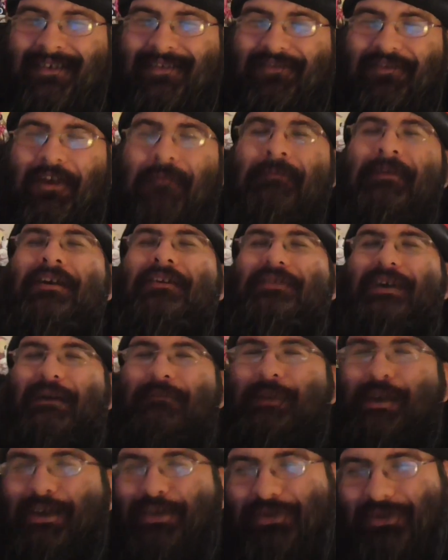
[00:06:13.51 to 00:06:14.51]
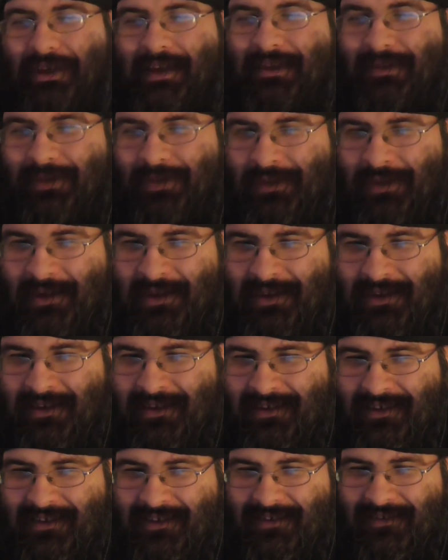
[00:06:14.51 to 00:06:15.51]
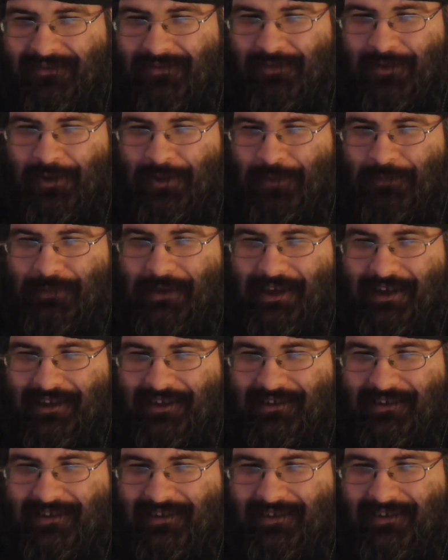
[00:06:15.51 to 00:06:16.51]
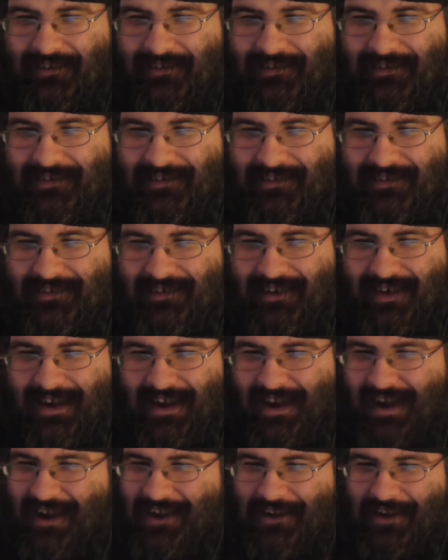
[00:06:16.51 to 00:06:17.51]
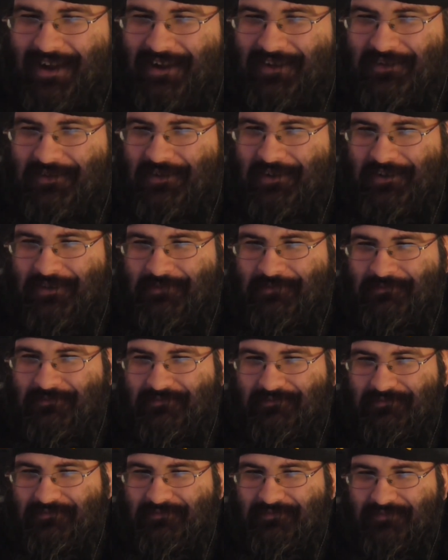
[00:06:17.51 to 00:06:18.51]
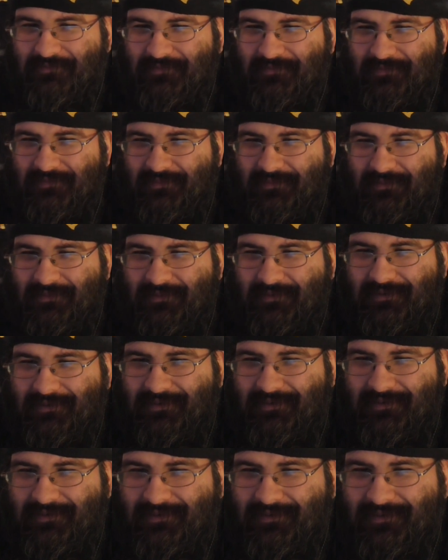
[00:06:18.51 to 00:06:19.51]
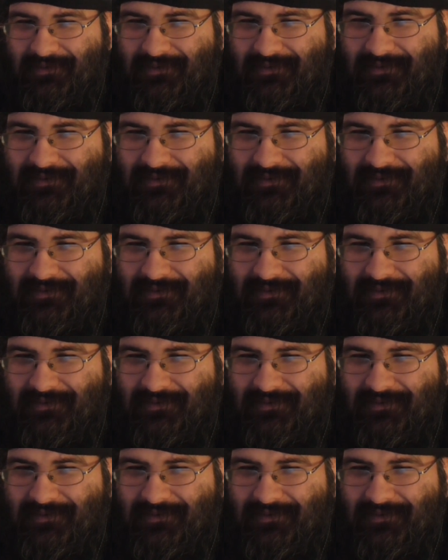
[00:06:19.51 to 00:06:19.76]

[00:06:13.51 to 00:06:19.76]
Somehow that makes sense uh, for his pet. I think the show will be starting I, I, I soon, so we should wrap this up.